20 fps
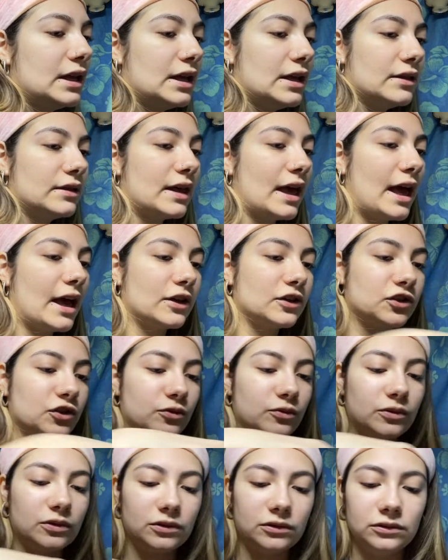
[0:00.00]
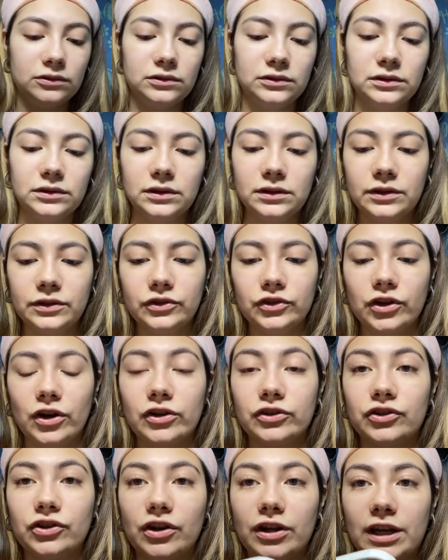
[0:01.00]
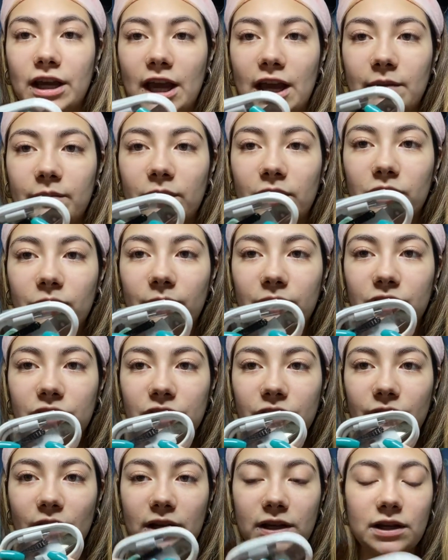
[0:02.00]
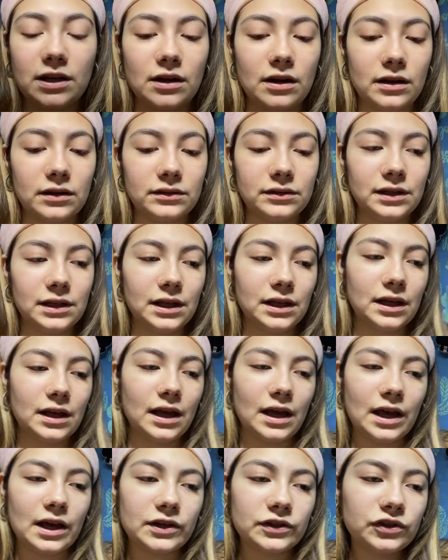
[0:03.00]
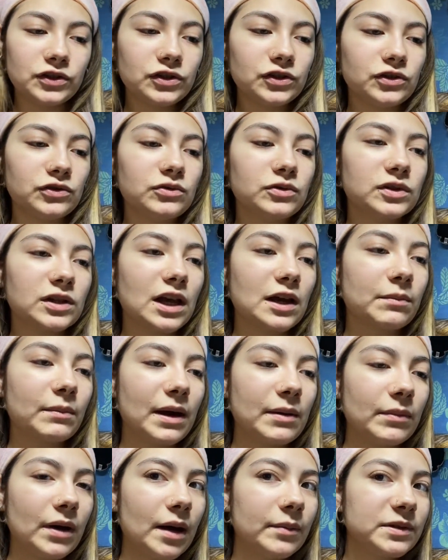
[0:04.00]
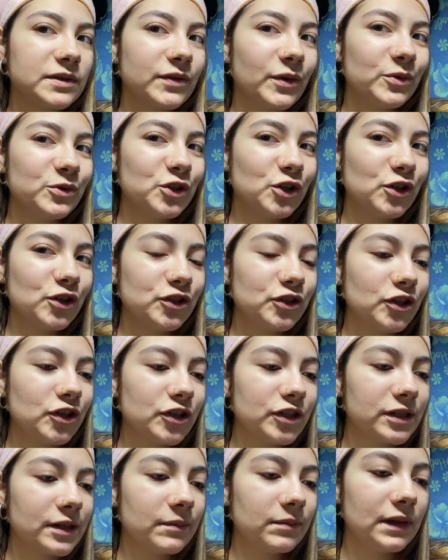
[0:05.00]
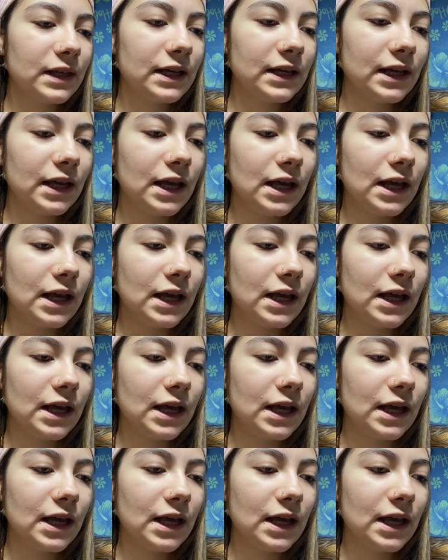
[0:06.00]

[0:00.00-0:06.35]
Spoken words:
the actual charger it came with, which is right here. I just use like my mom's phone charger or something.